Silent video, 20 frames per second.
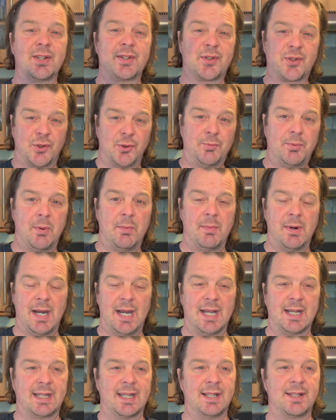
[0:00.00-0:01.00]

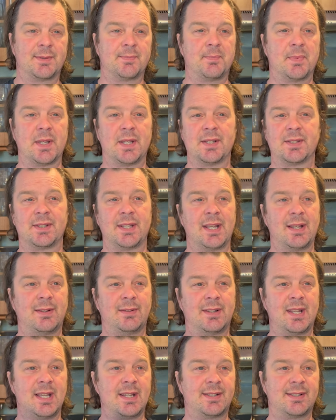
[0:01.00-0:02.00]
supermarkets because they,
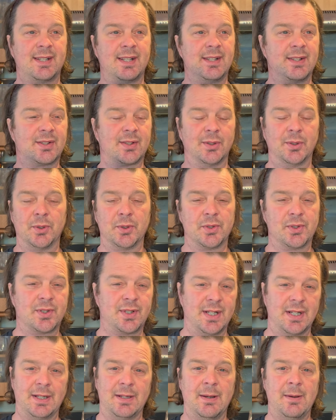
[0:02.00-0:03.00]
they since launched
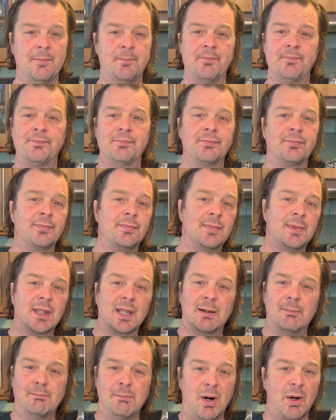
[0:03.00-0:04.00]
in
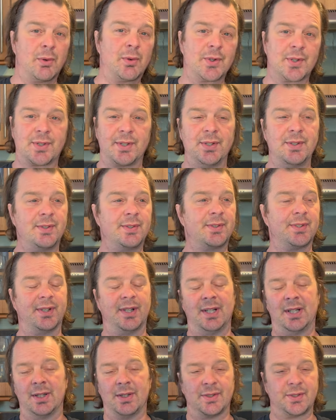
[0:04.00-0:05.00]
Morrison's and
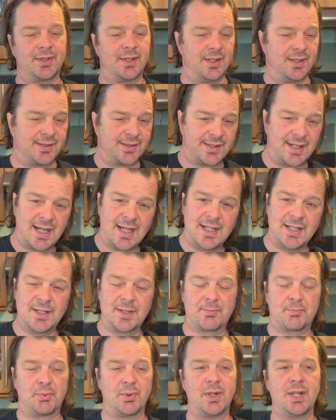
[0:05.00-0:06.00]
they launched in
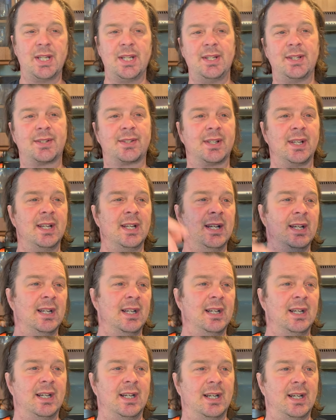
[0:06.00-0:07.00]
Sainsbury's.
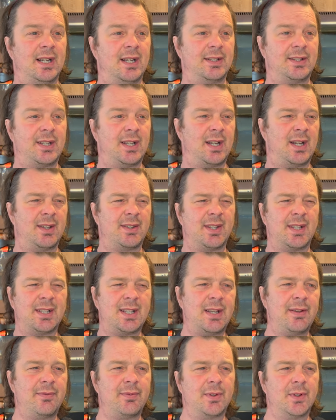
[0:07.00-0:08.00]
Uh, they, I think
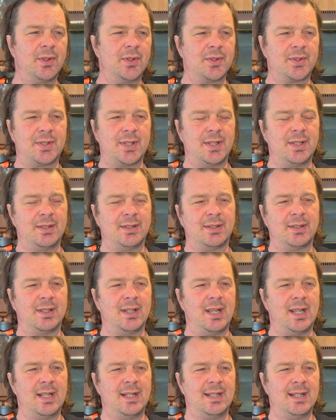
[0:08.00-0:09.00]
they even launched in,
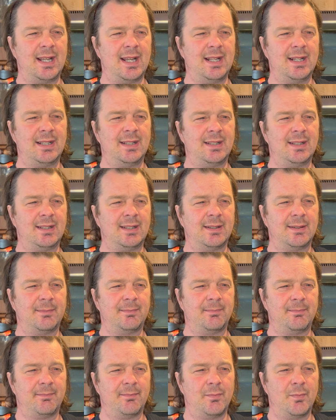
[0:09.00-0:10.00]
in, in
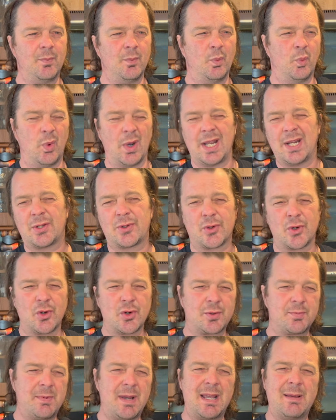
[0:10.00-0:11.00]

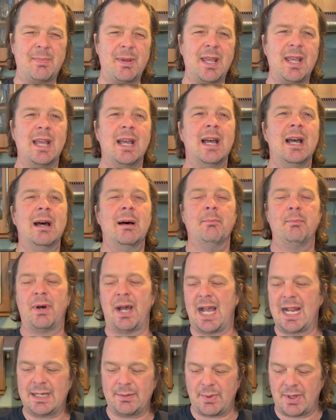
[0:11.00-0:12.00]
Waitrose maybe.
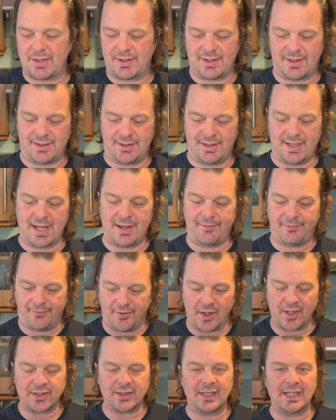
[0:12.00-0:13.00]
But anyway, they
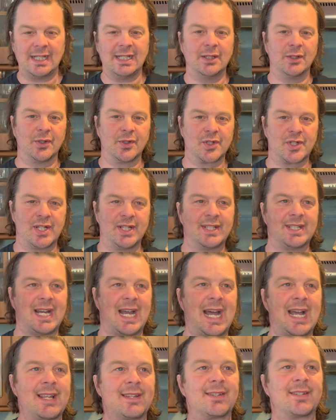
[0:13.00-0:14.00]
finally launched into
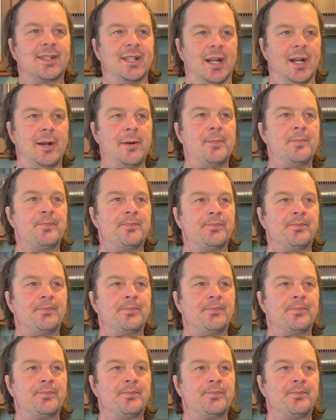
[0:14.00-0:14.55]
Asda